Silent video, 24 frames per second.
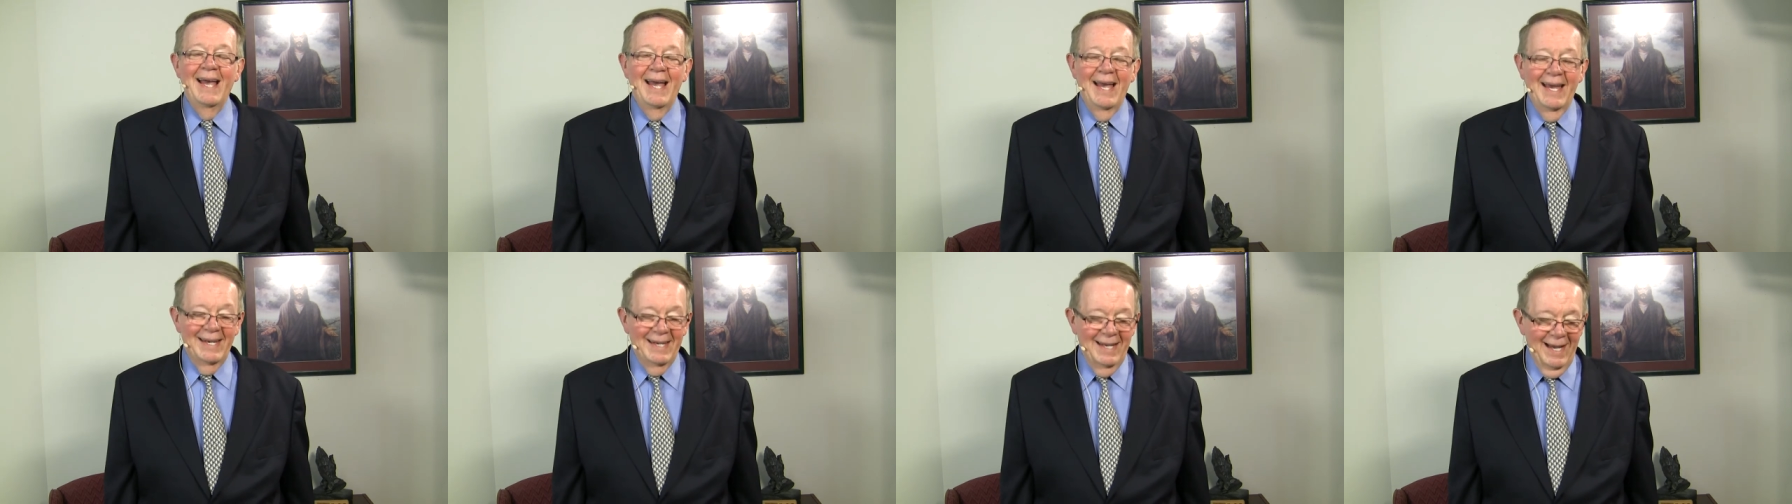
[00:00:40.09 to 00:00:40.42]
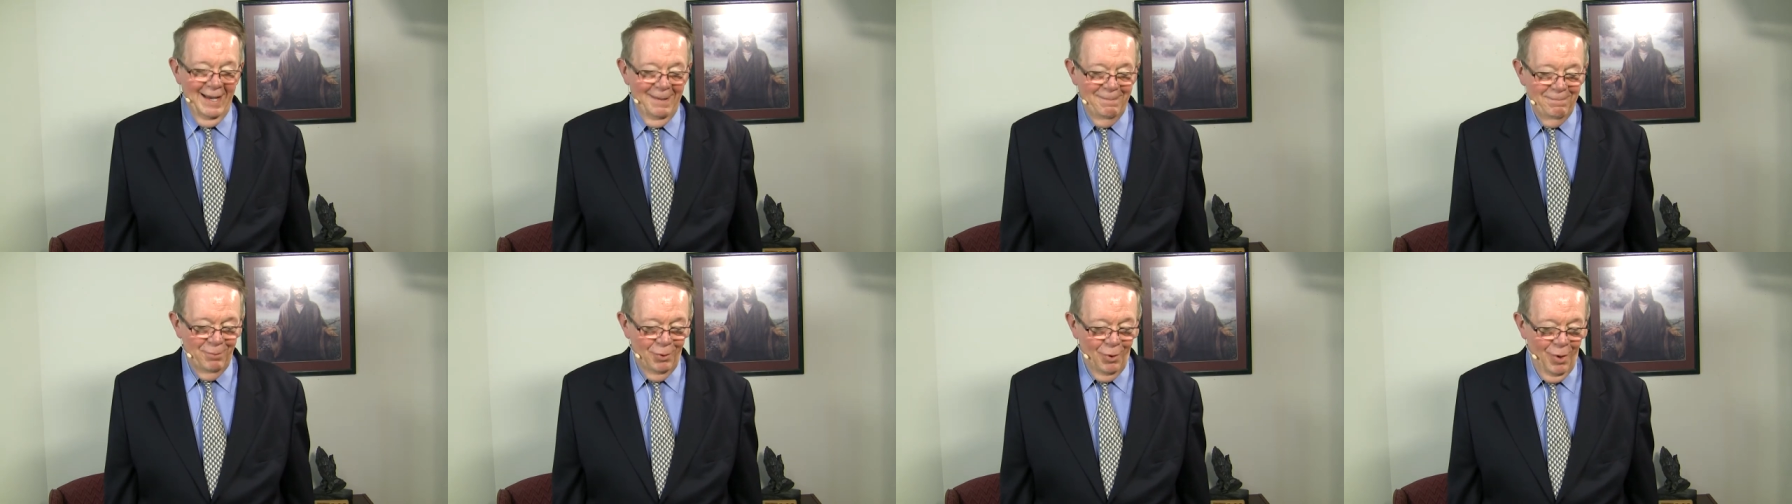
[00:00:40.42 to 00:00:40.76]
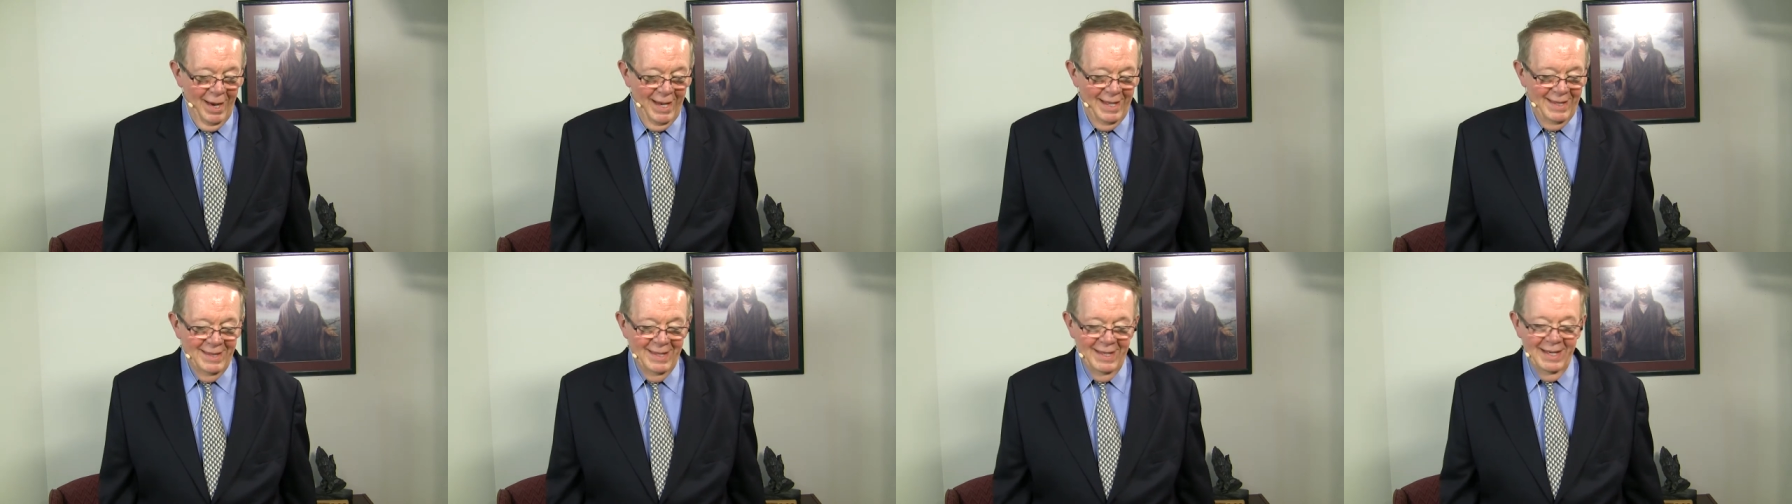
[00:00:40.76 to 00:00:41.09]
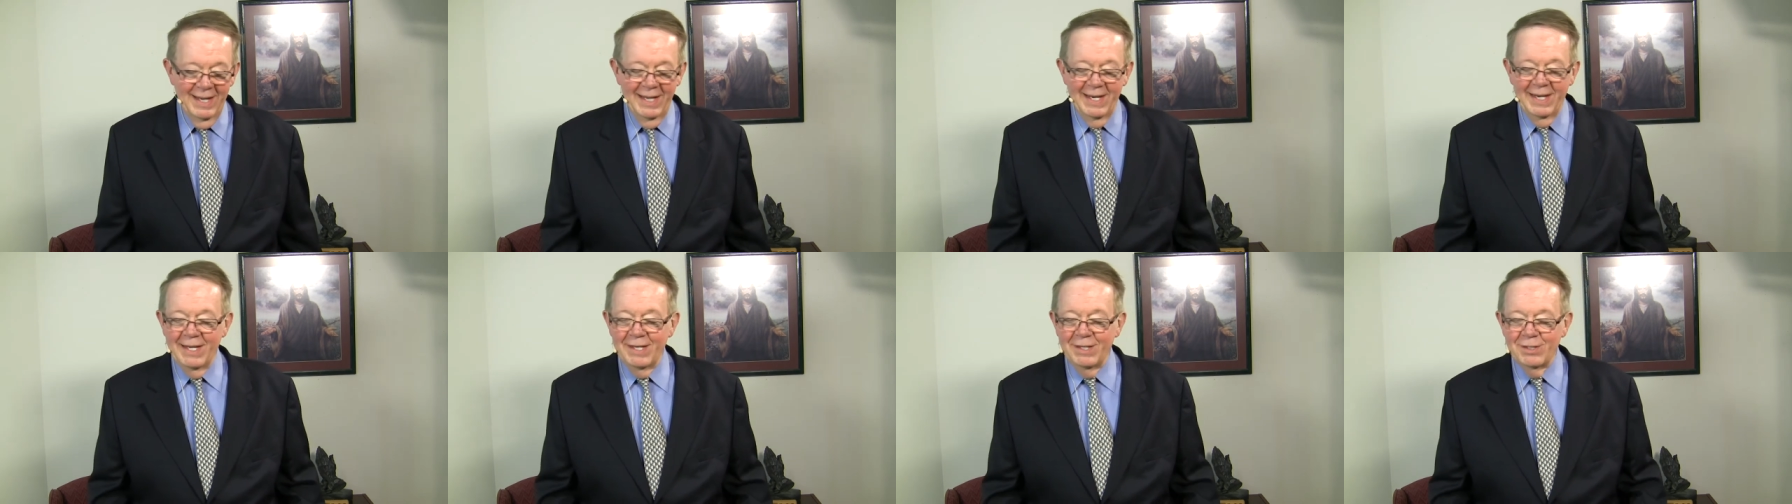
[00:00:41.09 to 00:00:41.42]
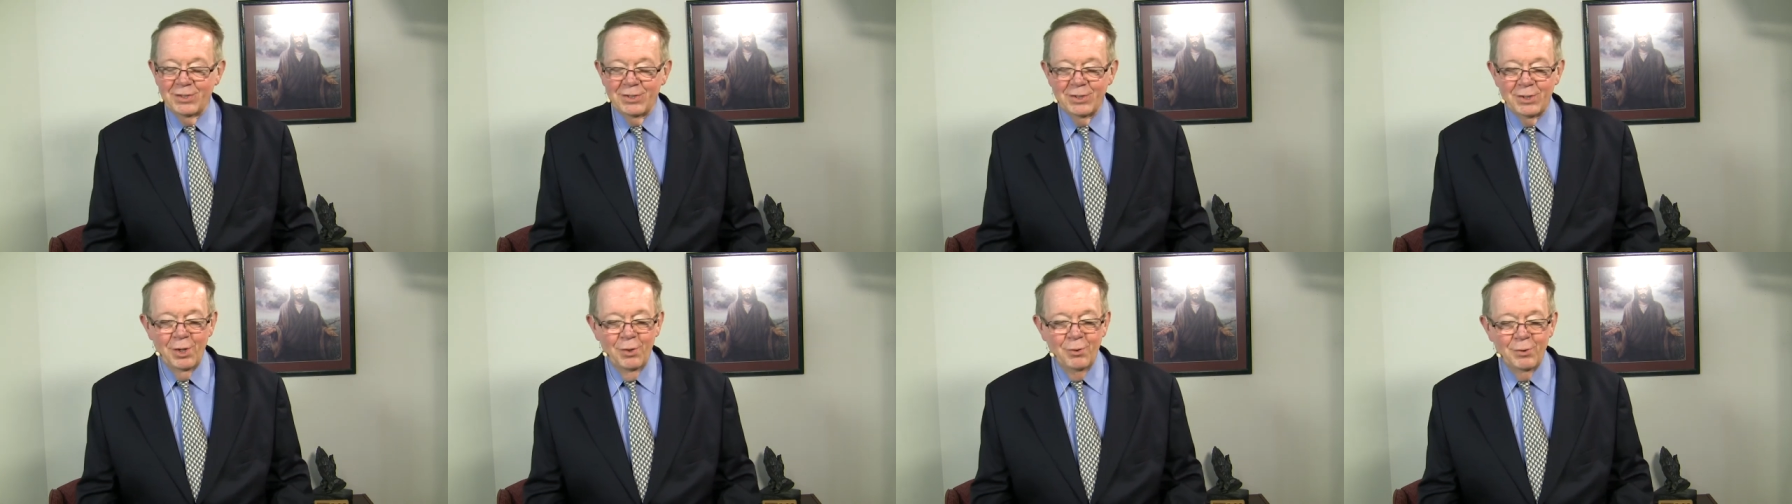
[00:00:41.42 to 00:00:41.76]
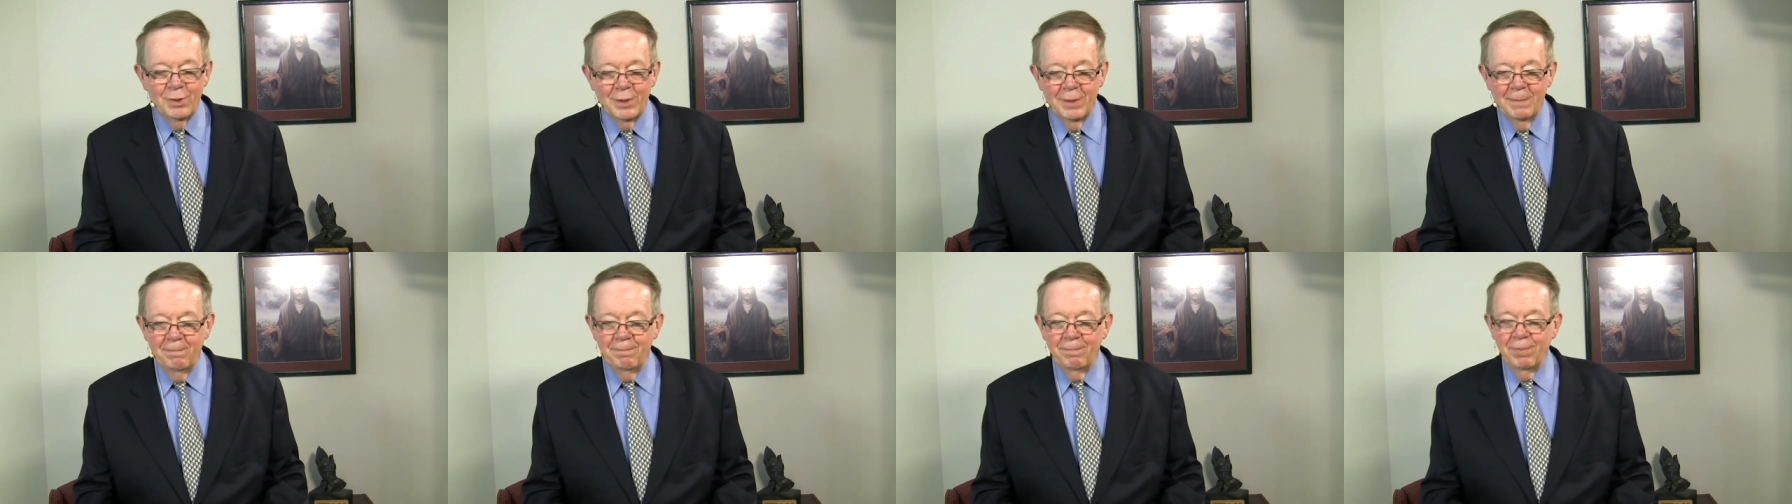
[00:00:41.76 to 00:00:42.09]
And I pray that it is so
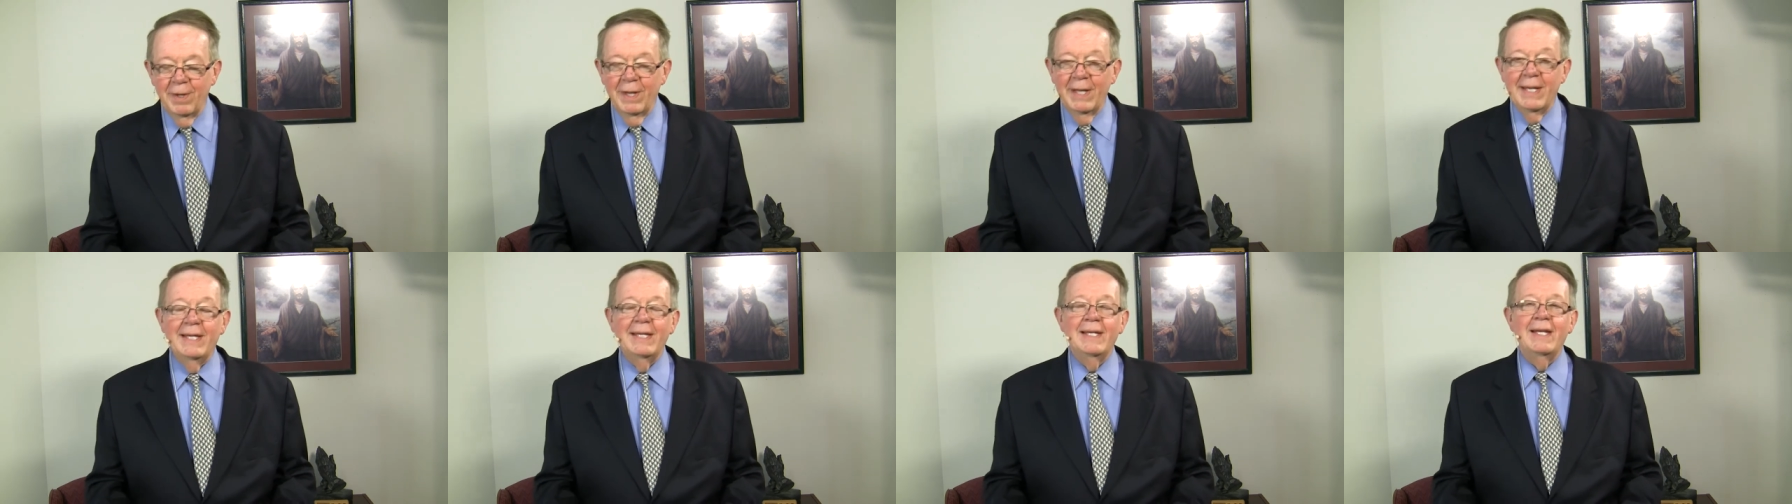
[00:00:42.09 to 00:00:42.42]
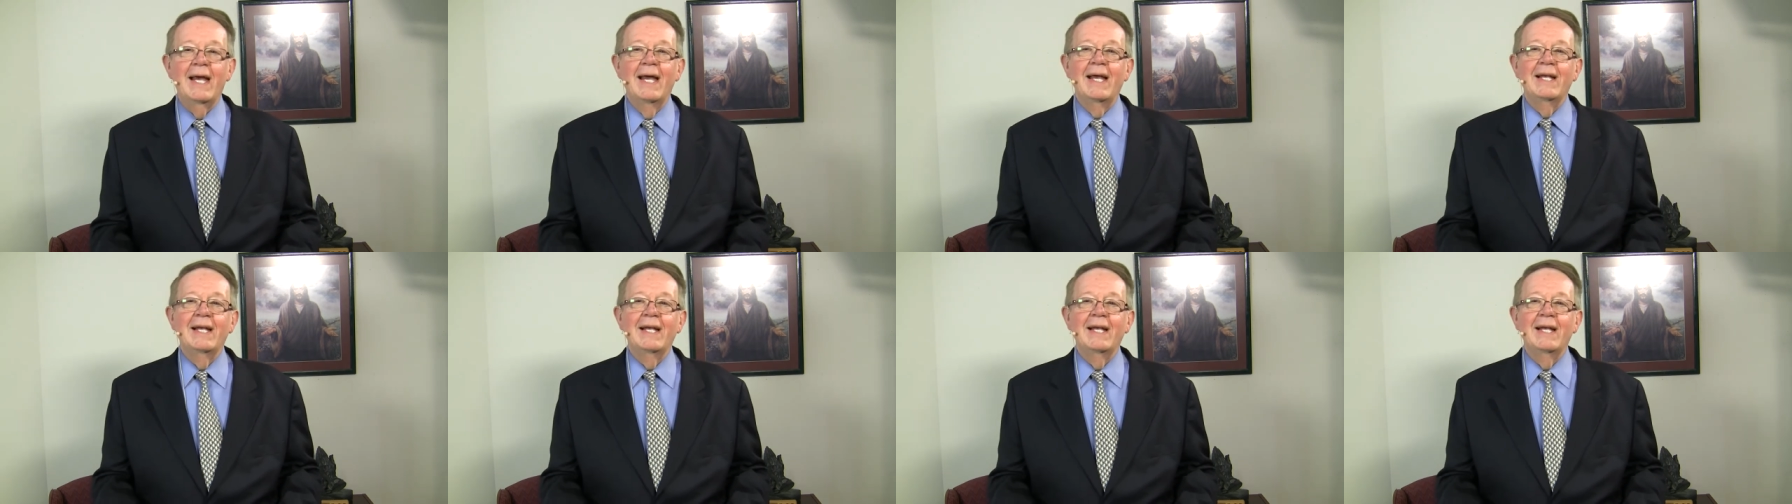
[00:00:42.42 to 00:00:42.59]
complete